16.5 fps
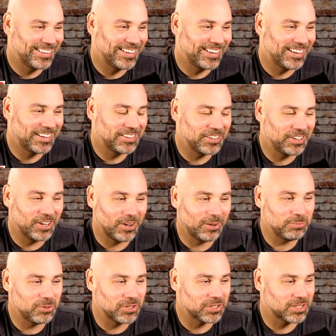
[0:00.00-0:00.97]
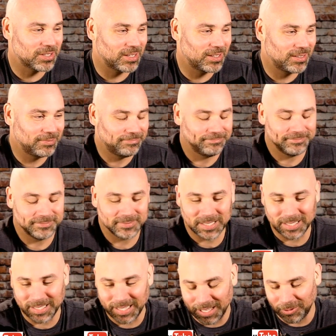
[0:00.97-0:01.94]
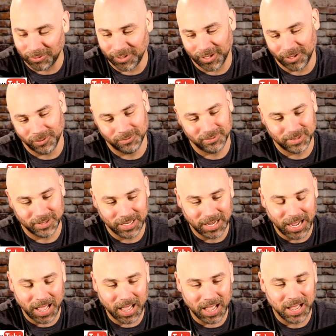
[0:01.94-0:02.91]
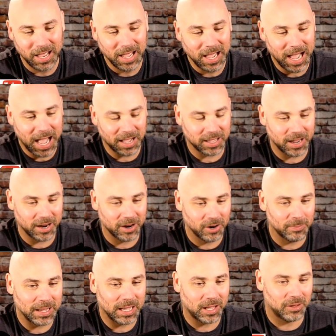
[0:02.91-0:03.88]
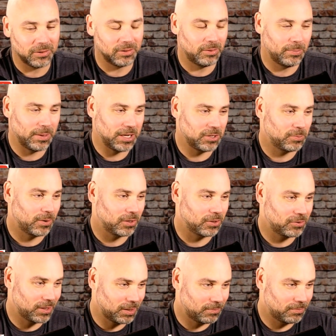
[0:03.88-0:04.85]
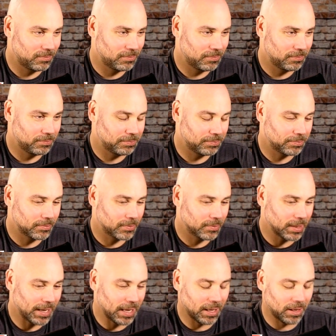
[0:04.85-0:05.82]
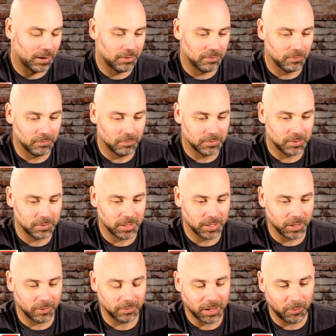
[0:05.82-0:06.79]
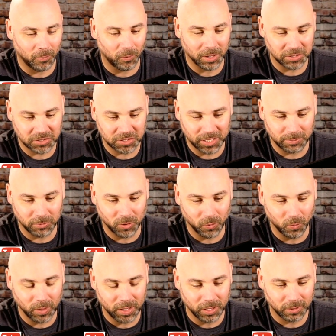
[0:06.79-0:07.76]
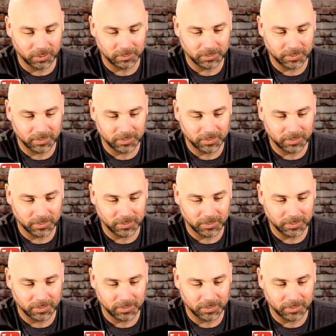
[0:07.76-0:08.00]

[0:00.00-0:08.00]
Yeah, you know, I'm just, I don't know, I care about the baseball team, and you know, I want to see them do well.